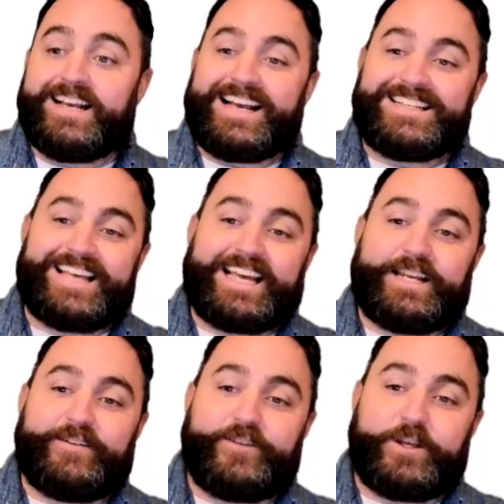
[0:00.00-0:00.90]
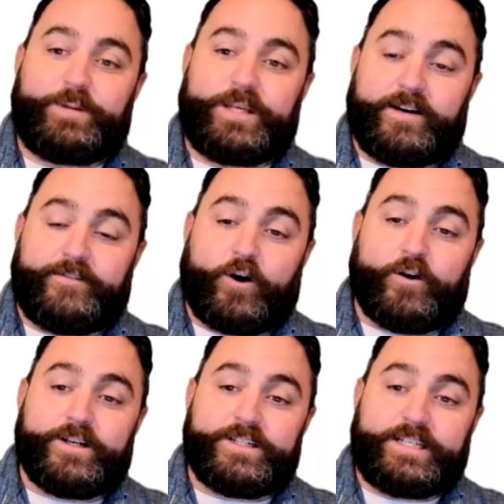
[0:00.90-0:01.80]
Executive VP of
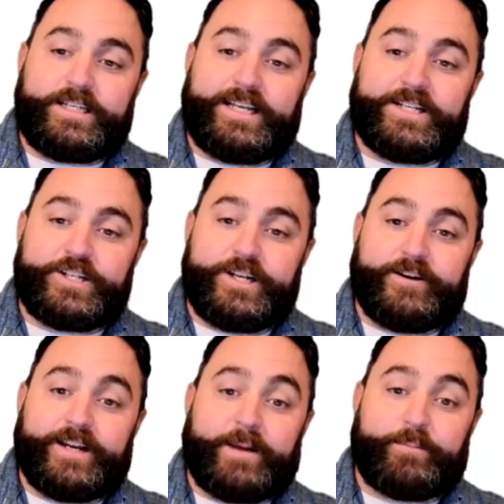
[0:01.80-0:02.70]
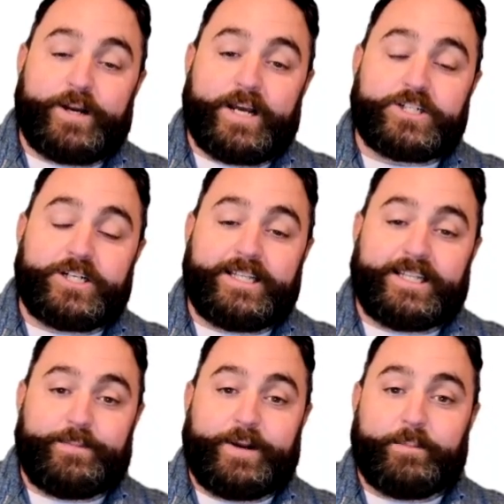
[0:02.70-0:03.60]
R&D, Engineering, and Production at
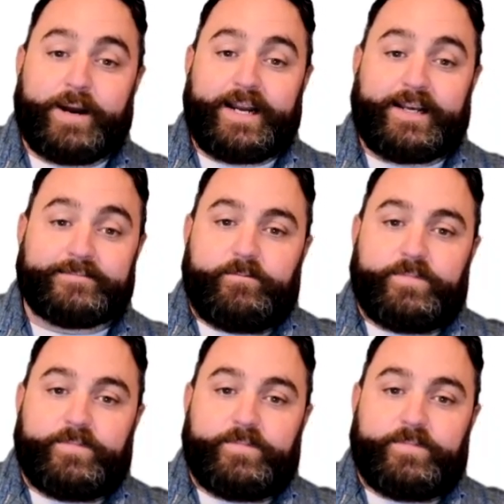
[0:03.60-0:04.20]
Liebherr Mining.